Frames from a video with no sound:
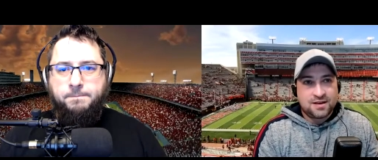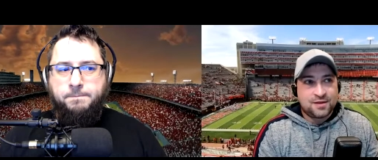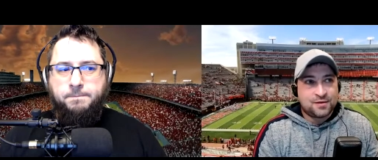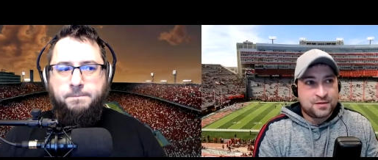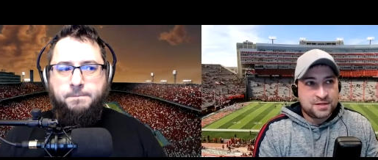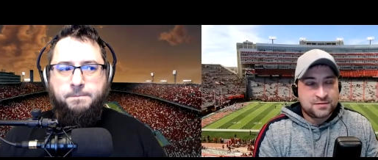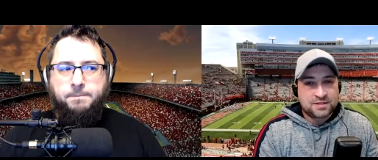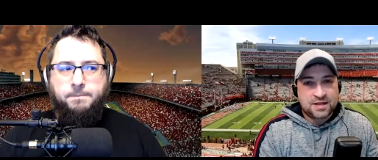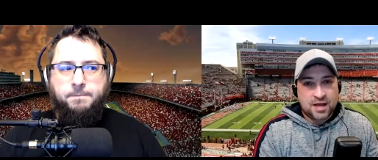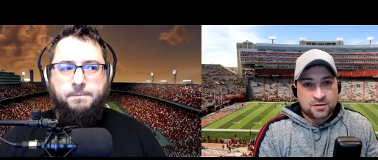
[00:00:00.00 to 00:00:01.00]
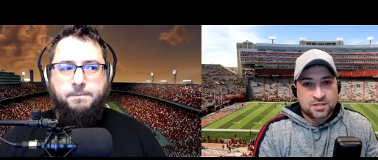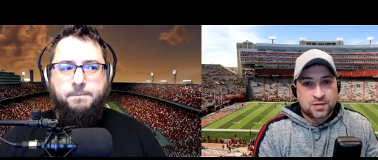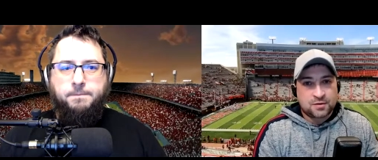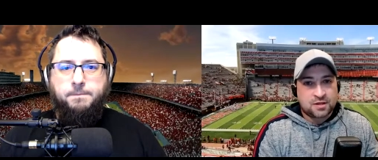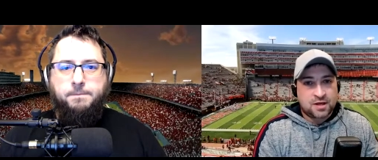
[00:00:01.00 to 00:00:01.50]
Speaker 1: you know, when this was announced,
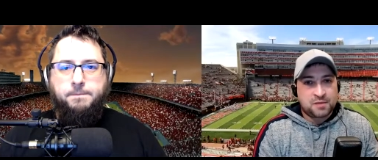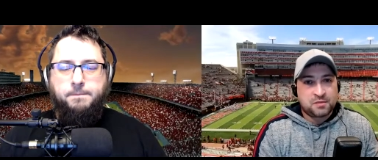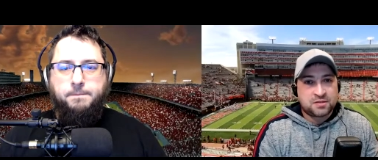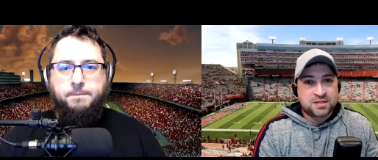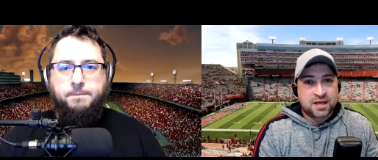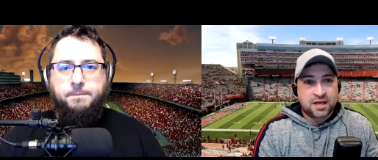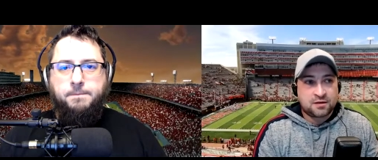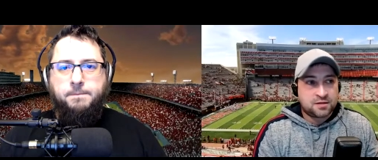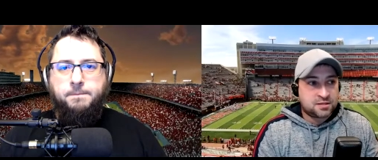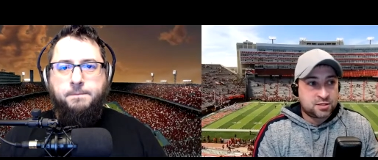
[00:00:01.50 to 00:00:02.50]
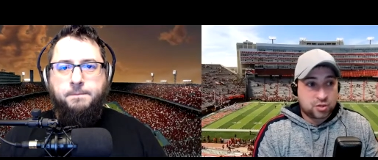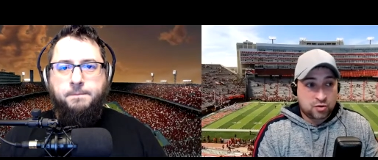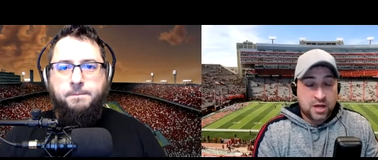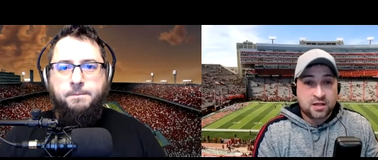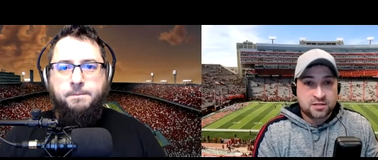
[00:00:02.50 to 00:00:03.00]
there were a lot of people saying, this is
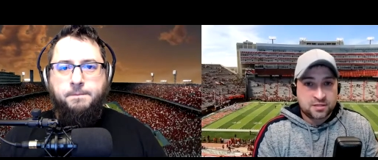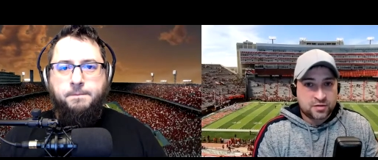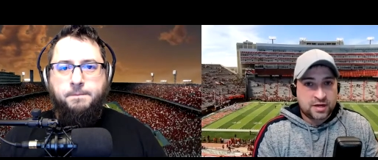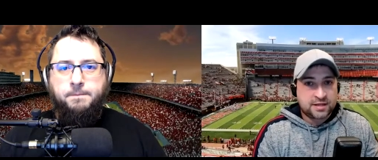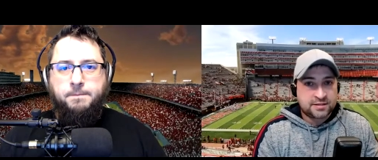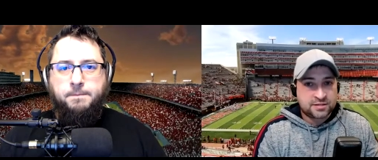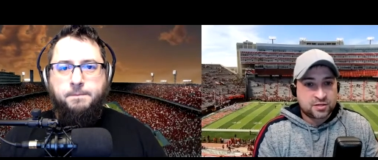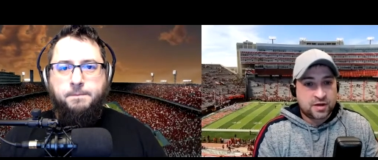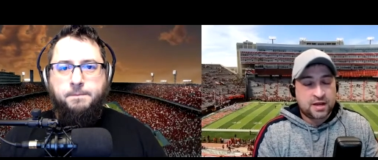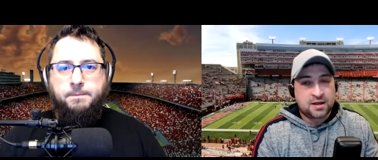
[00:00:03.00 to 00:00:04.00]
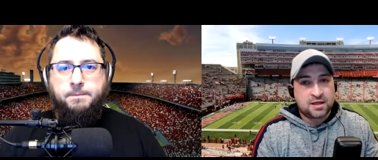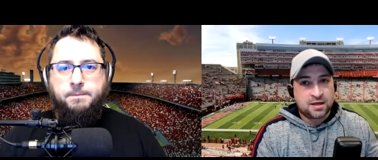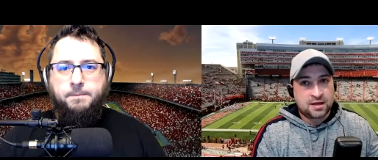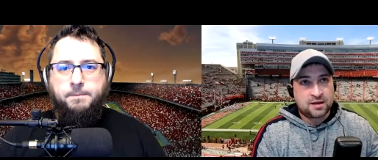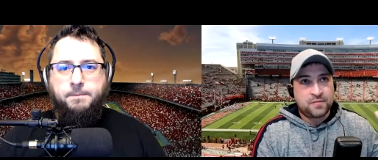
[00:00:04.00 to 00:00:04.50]
great. This is great. This is great. And
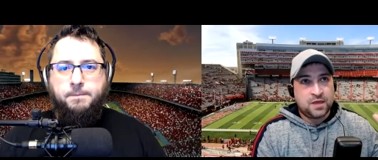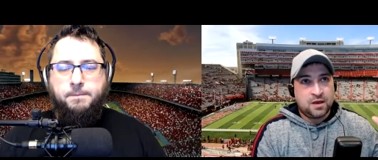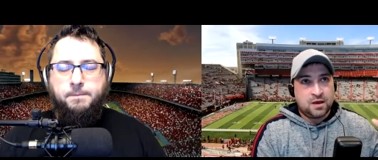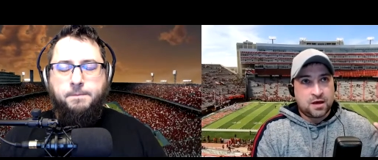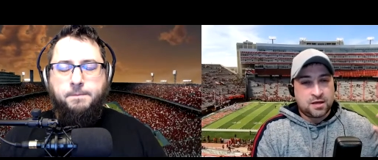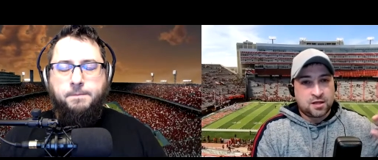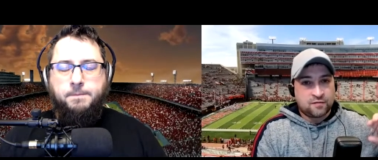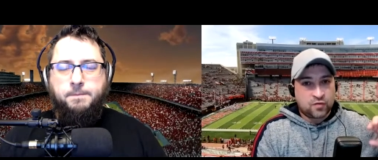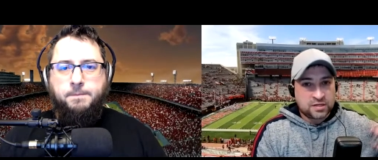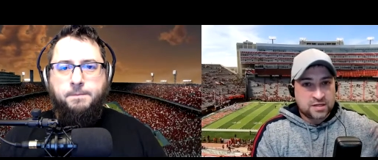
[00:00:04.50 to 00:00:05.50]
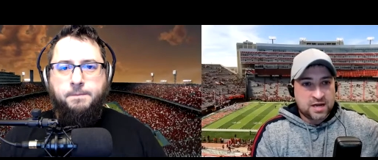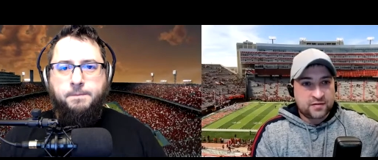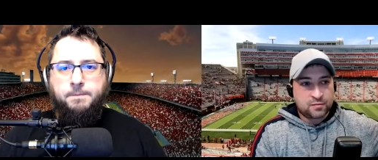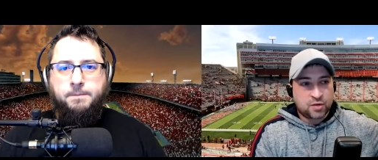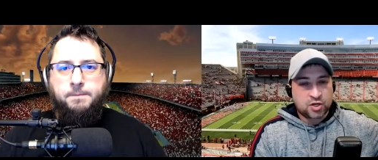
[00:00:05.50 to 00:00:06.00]
then another voice kind
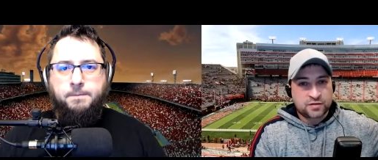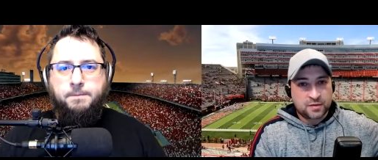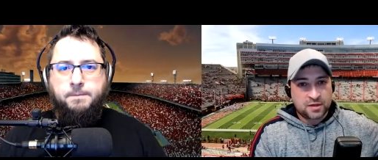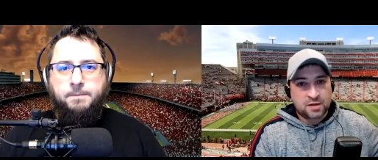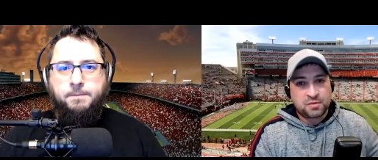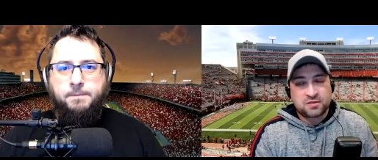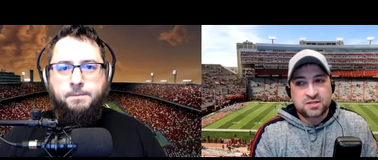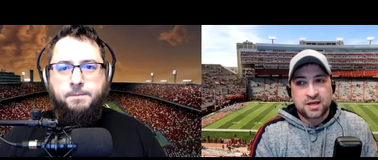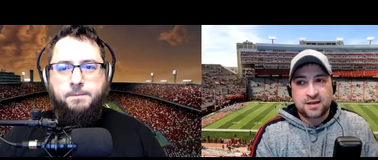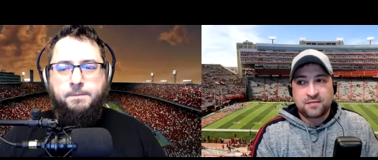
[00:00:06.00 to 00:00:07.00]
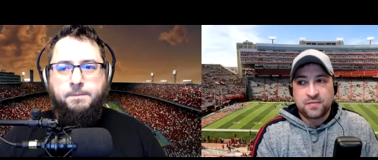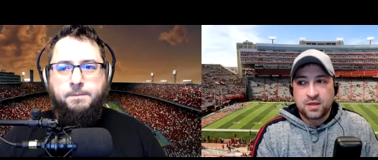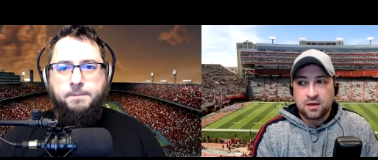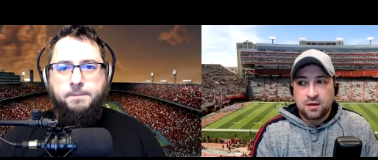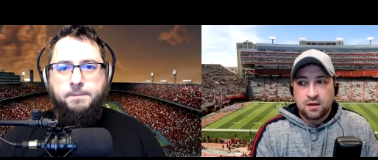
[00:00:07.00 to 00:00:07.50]
of emerged from a lot of people saying,
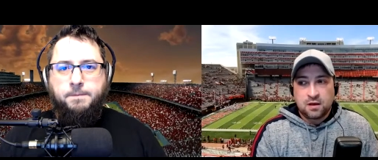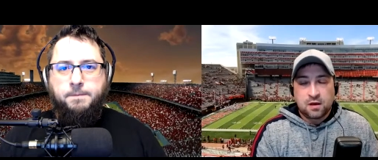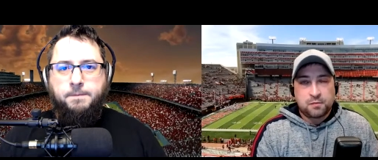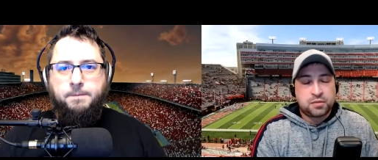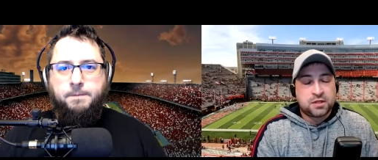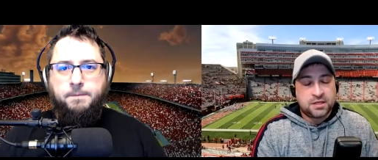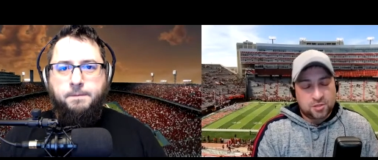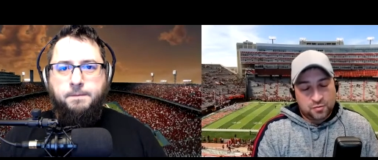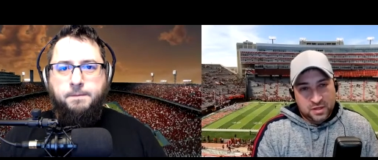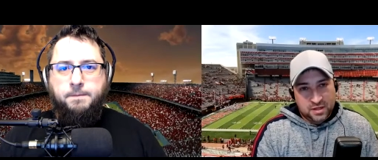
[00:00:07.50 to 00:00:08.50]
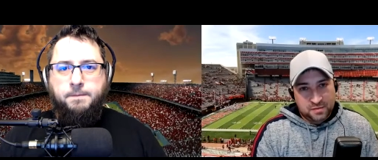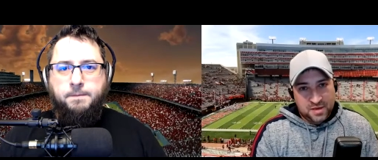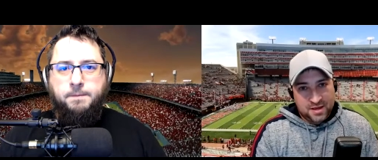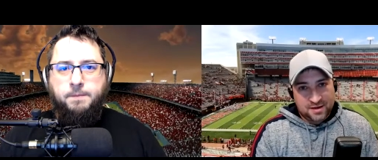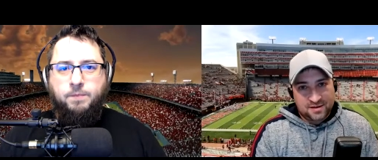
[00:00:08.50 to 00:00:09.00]
please don't be like
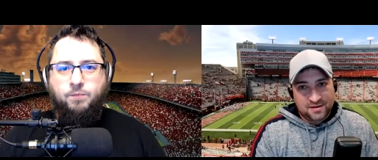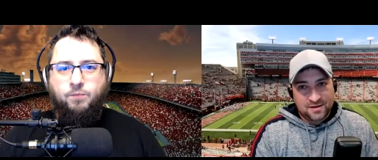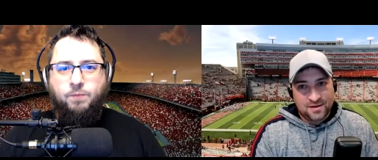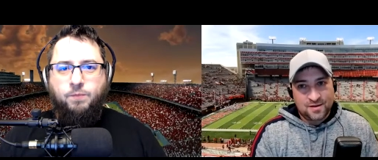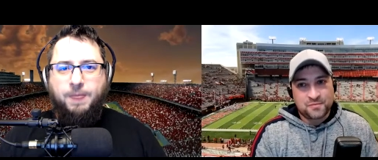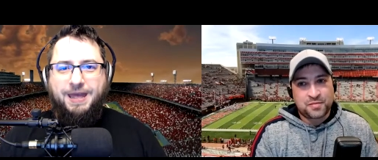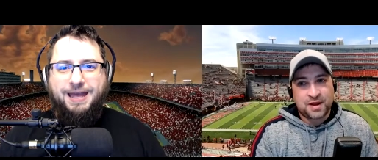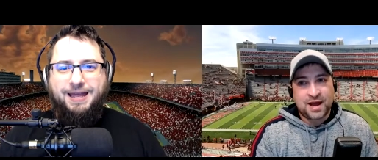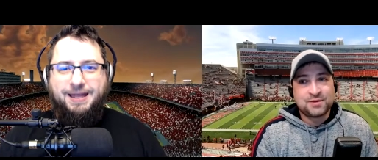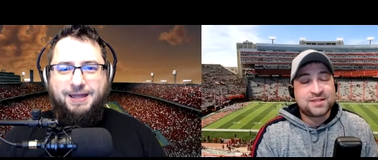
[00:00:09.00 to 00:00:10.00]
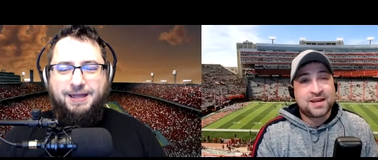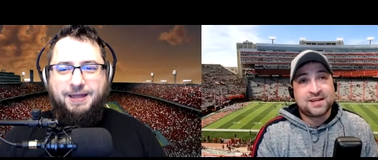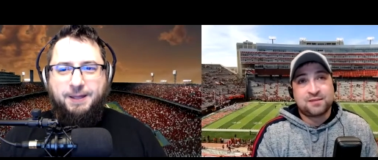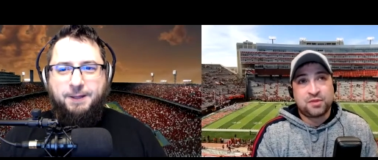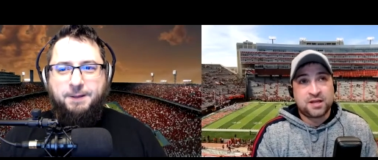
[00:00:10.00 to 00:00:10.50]
Madden. but I would say
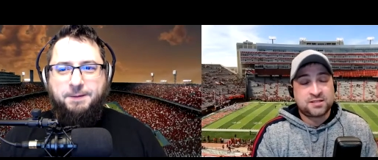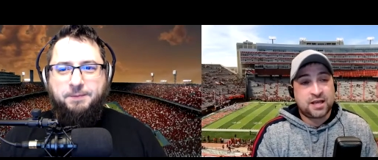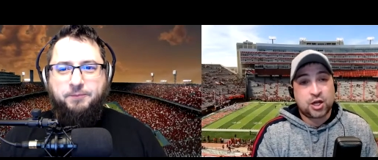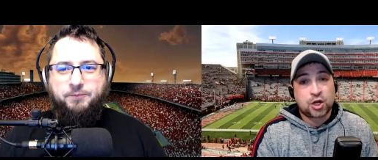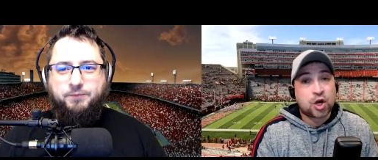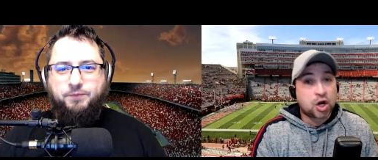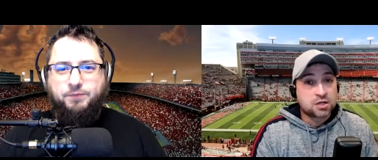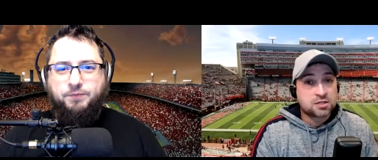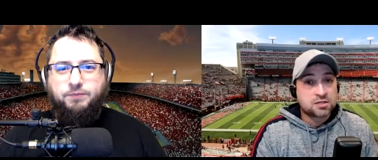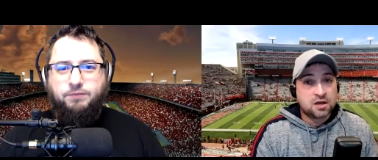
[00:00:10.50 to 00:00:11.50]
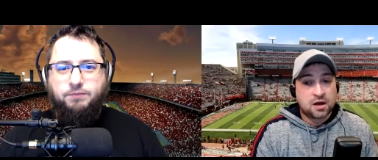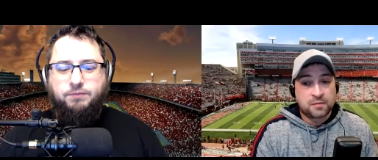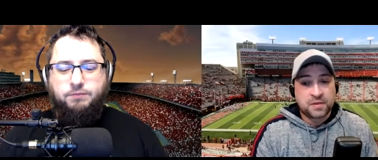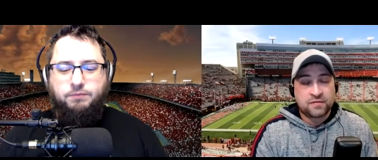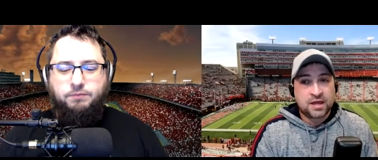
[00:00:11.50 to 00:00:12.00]
it's a blessing and a curse.
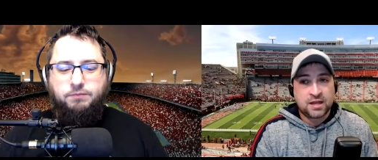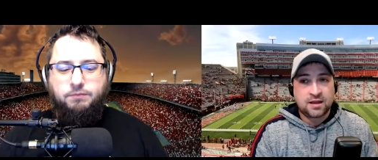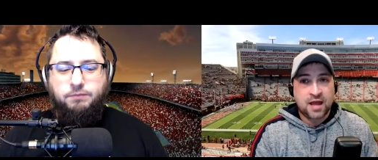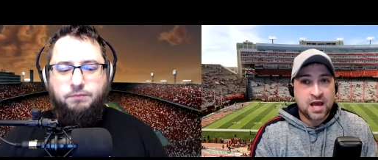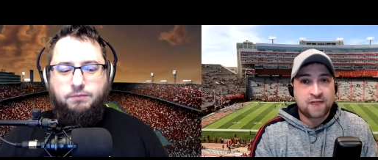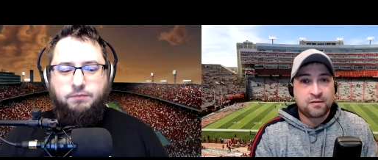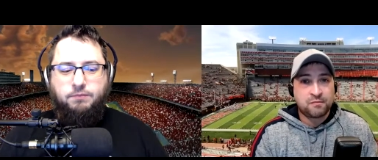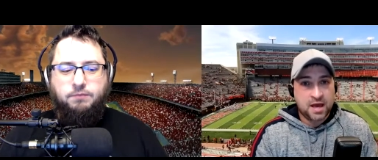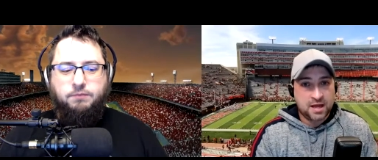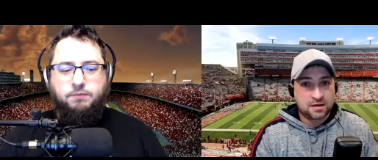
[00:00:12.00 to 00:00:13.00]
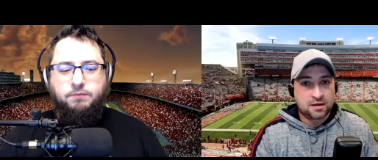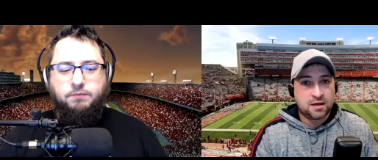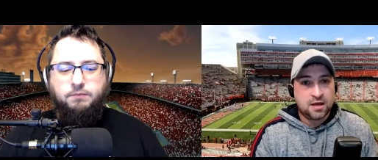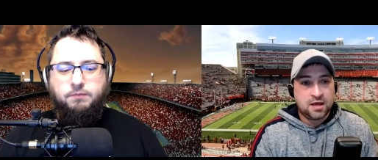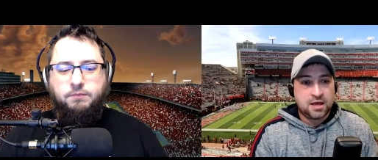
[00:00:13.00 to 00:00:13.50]
Um, if they didn't have a Madden
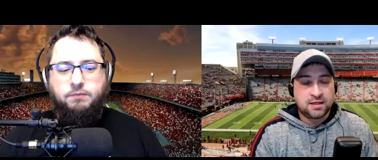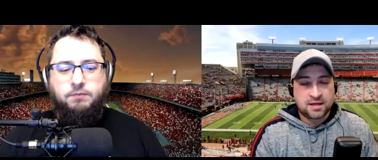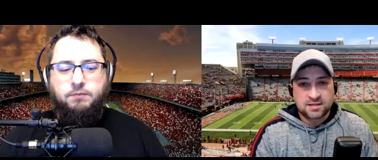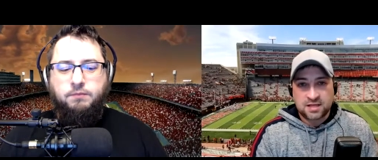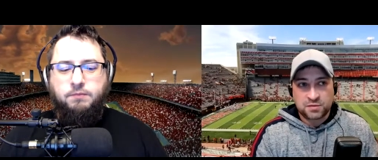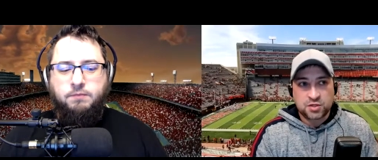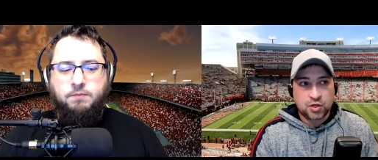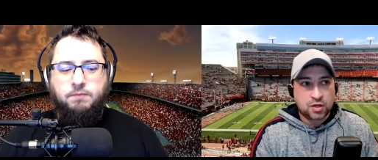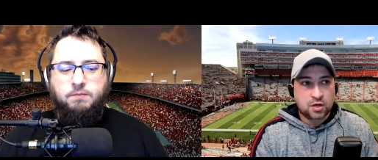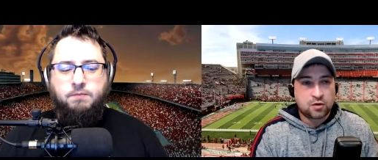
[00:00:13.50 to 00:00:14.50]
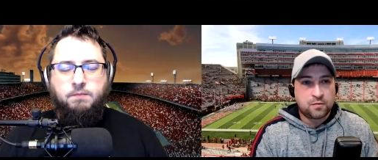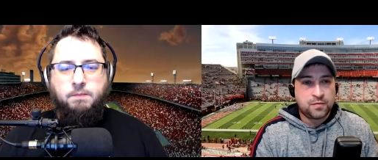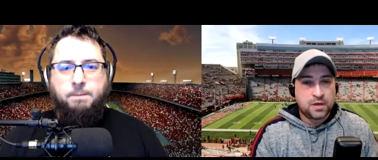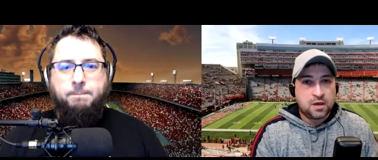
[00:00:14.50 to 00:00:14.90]
in that same studio,